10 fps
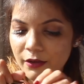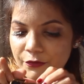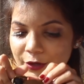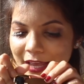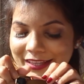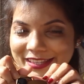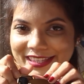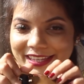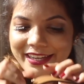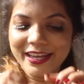if you can
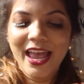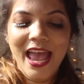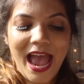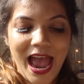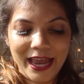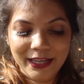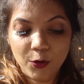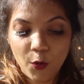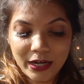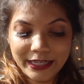see, and
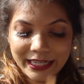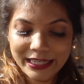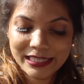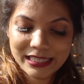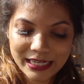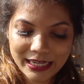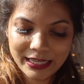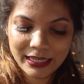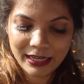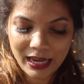the quality is
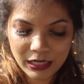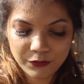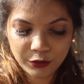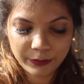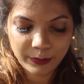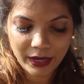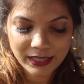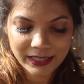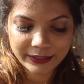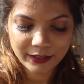really nice for the
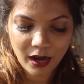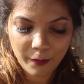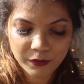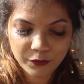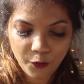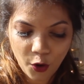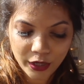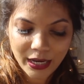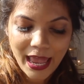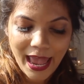price that it comes for,
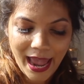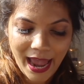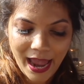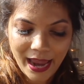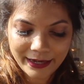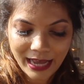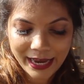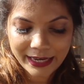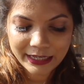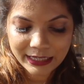and
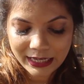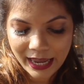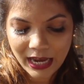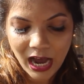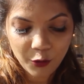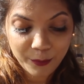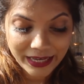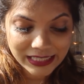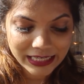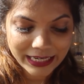I really like how
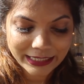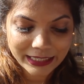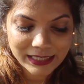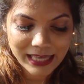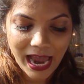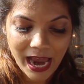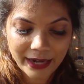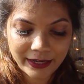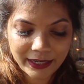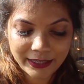basic it is
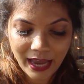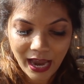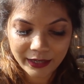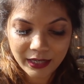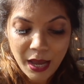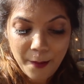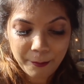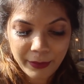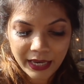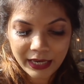and it can
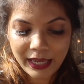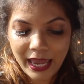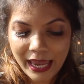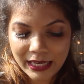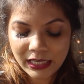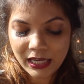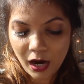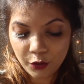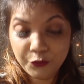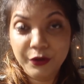make any
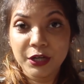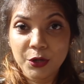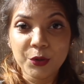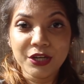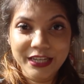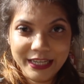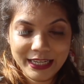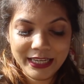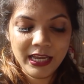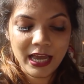outfit look
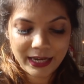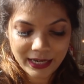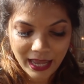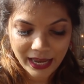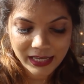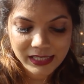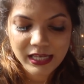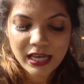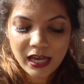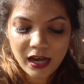really nice
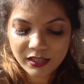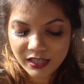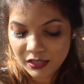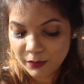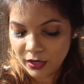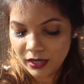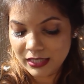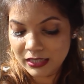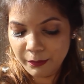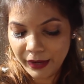just because
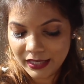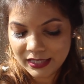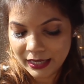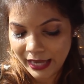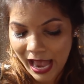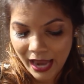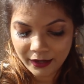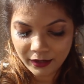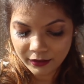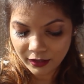it's basic
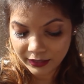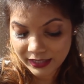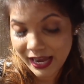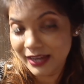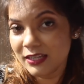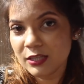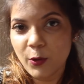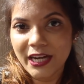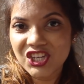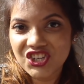and the design is
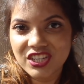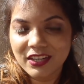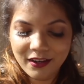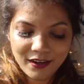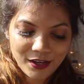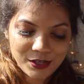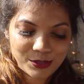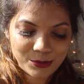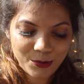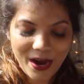quite chic,
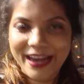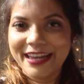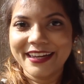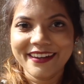so I